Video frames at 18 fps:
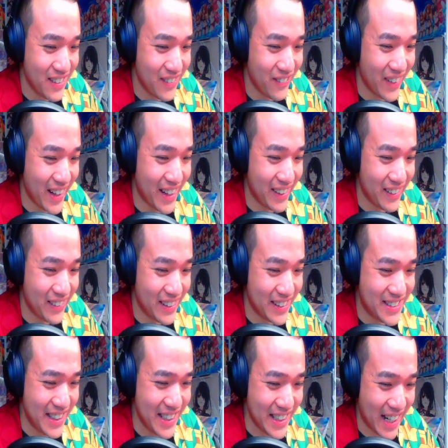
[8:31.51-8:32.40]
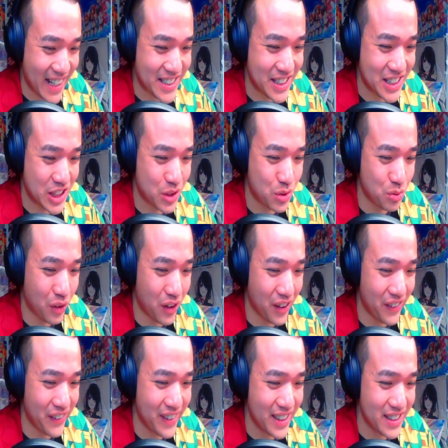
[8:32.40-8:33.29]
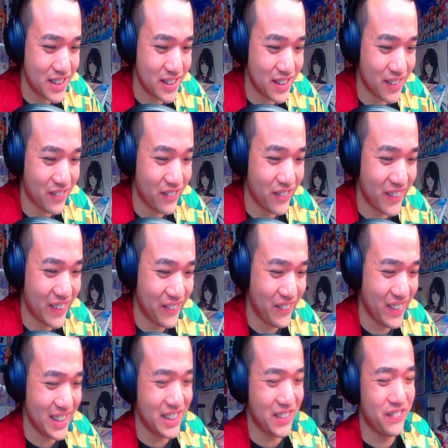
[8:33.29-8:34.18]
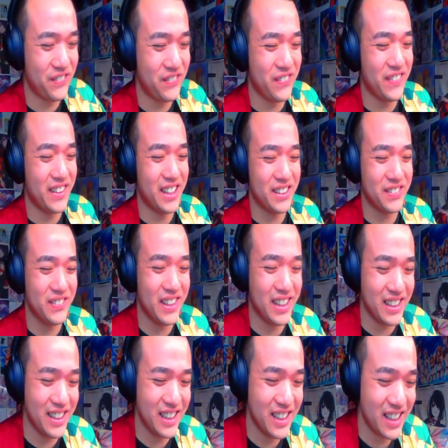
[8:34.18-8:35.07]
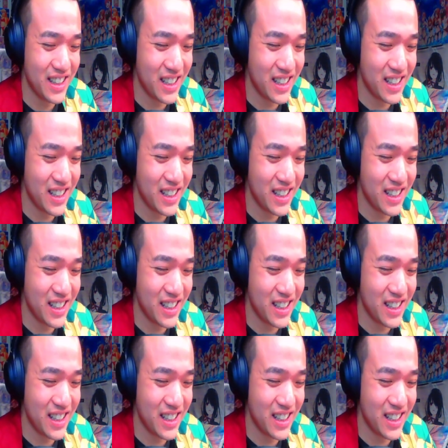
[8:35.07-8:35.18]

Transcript: Wait, is he actually swallowing it? Uh, what, what the fuck, man?